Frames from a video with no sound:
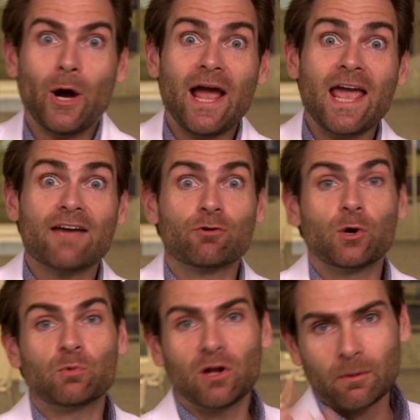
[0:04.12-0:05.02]
Hey
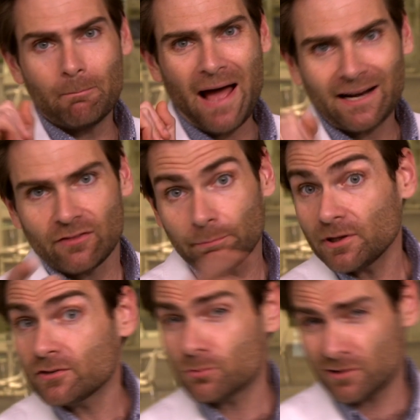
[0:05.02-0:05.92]
everyone, welcome back to the
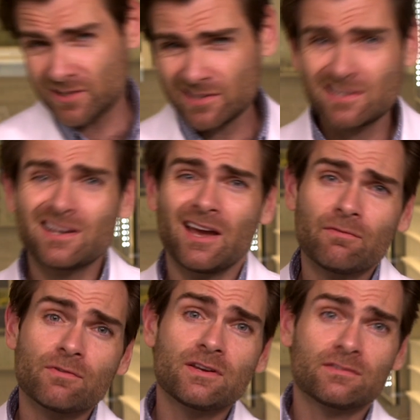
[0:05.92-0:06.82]
place where we're testing
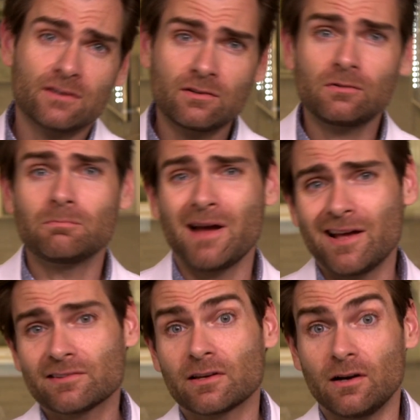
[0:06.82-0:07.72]
every single
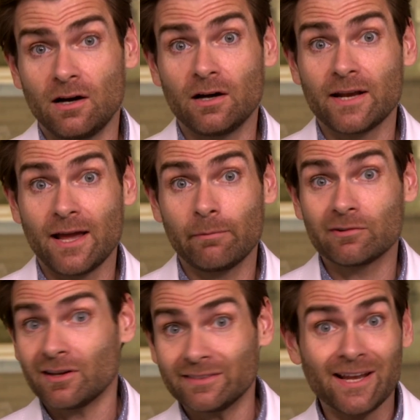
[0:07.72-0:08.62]
mask on
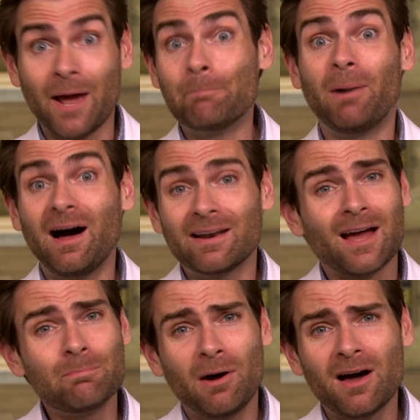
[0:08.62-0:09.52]
Amazon that I bought.
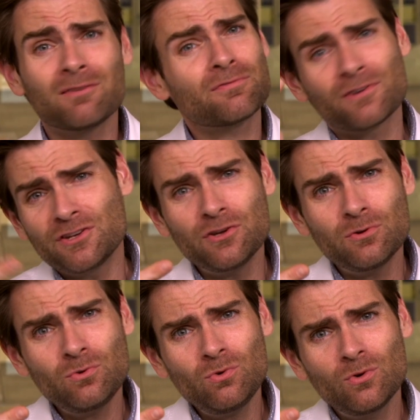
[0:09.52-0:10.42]
I bought for
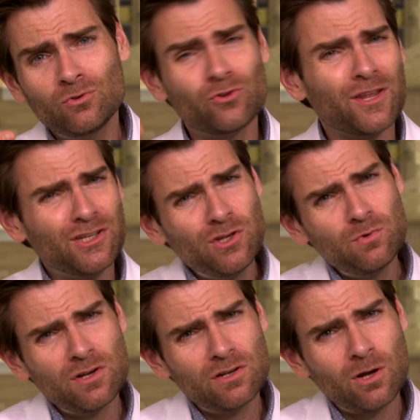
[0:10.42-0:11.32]
you so that you
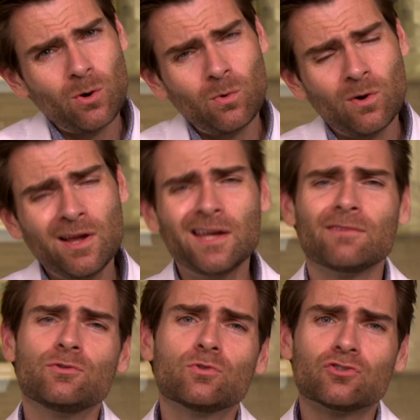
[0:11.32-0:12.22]
could know
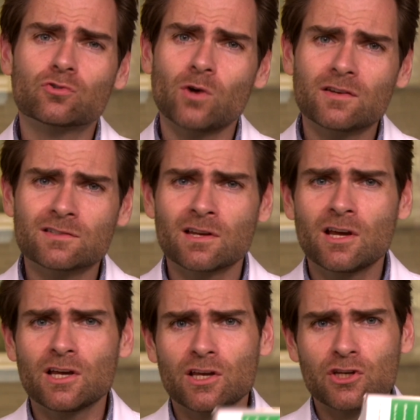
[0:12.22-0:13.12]
you could trust
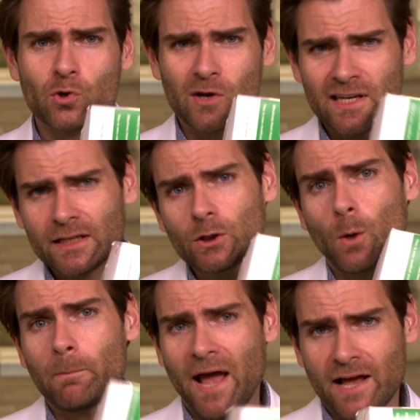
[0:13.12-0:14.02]
your
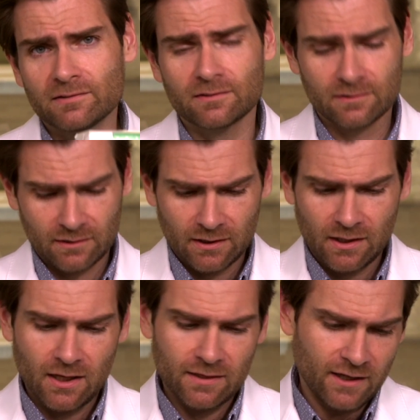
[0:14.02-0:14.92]
Eaaglo masks.
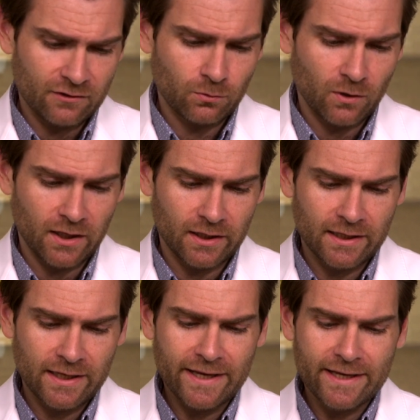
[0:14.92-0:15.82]
That's right,
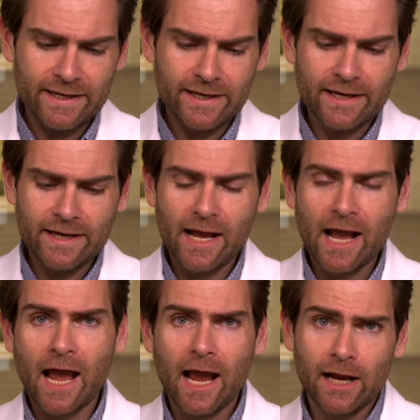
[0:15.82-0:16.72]

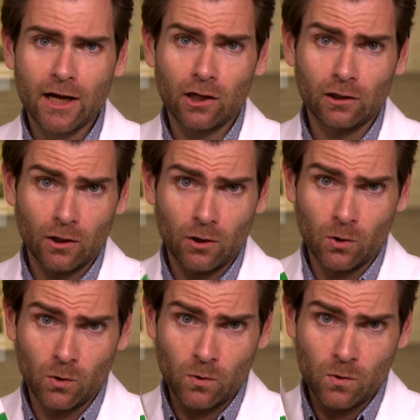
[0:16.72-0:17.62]

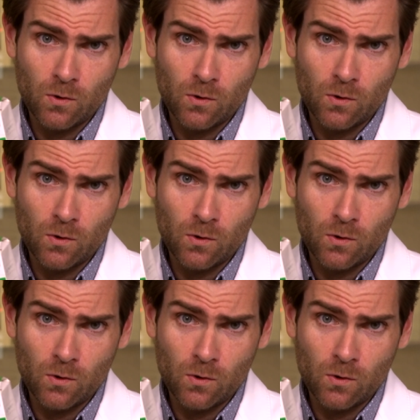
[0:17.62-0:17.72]
Eaaglo